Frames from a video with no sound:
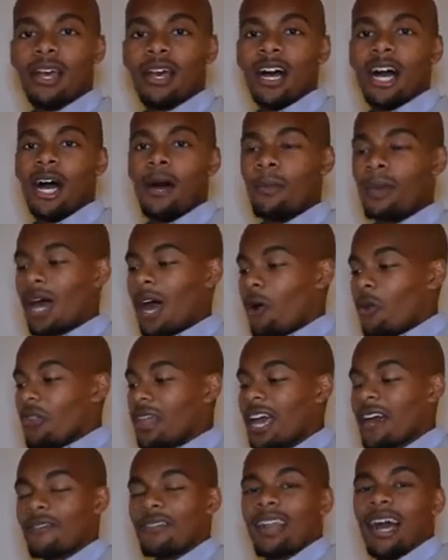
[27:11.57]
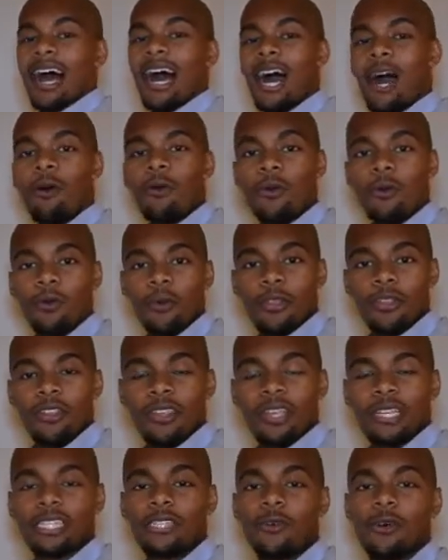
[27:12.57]
I only have an hour with
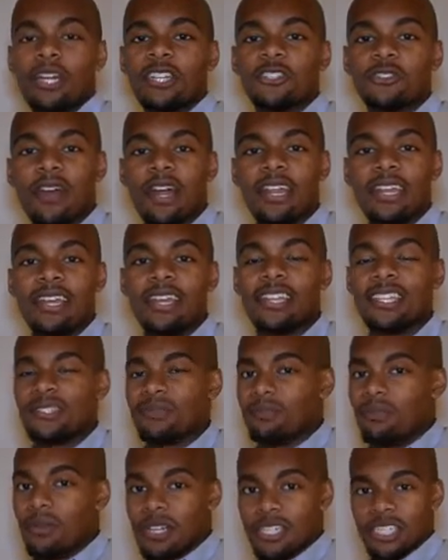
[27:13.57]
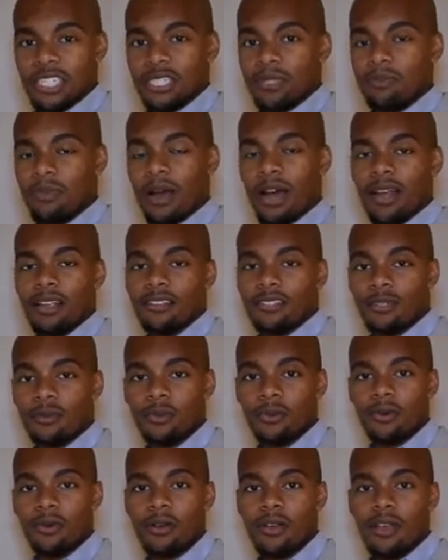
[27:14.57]
you, so I try to get as much as
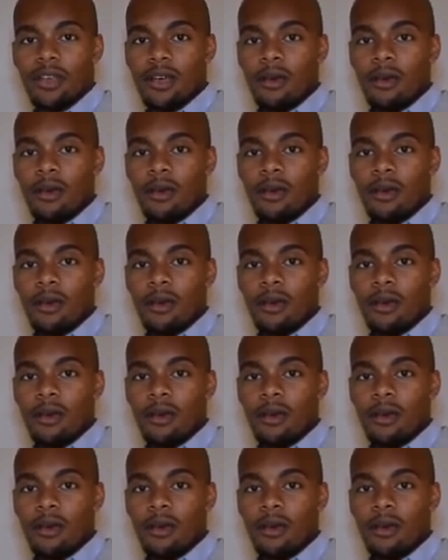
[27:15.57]
possible.